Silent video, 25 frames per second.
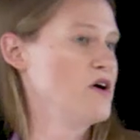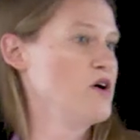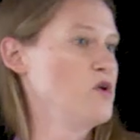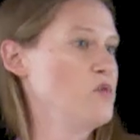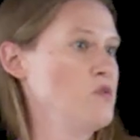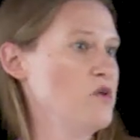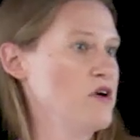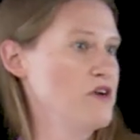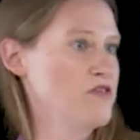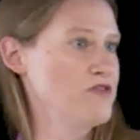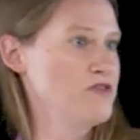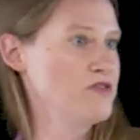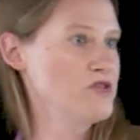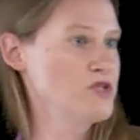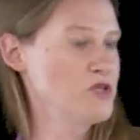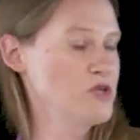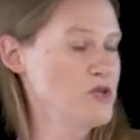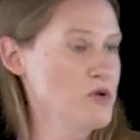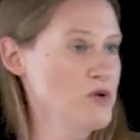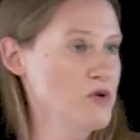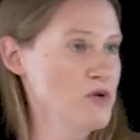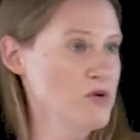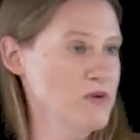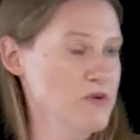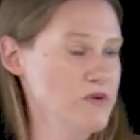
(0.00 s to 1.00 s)
where the
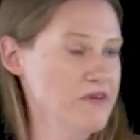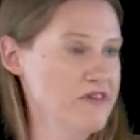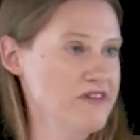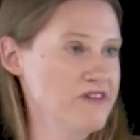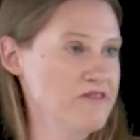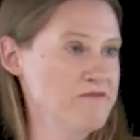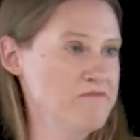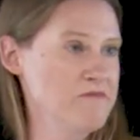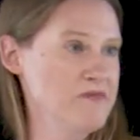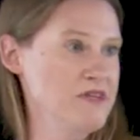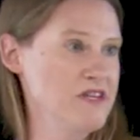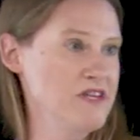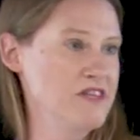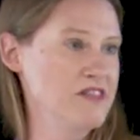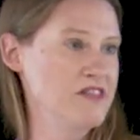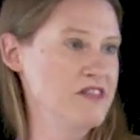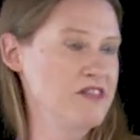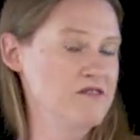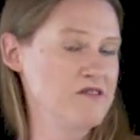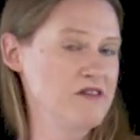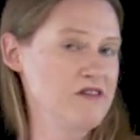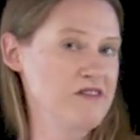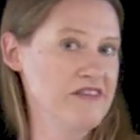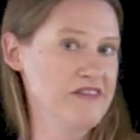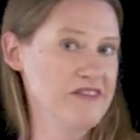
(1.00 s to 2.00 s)
2's mean
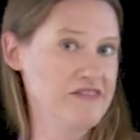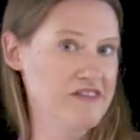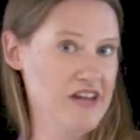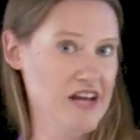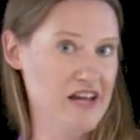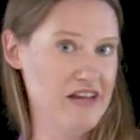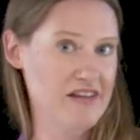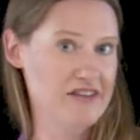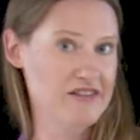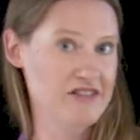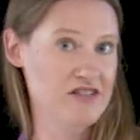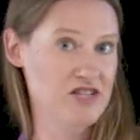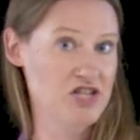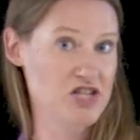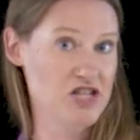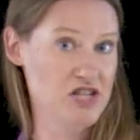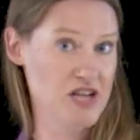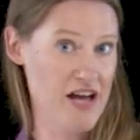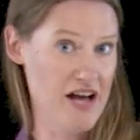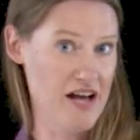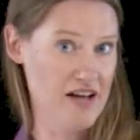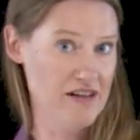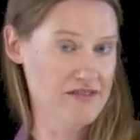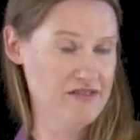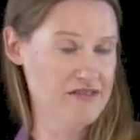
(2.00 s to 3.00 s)
they're in the second
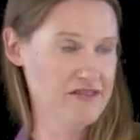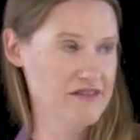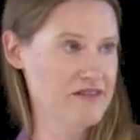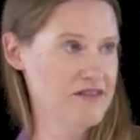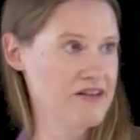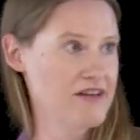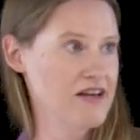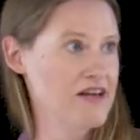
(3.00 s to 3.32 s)
shell,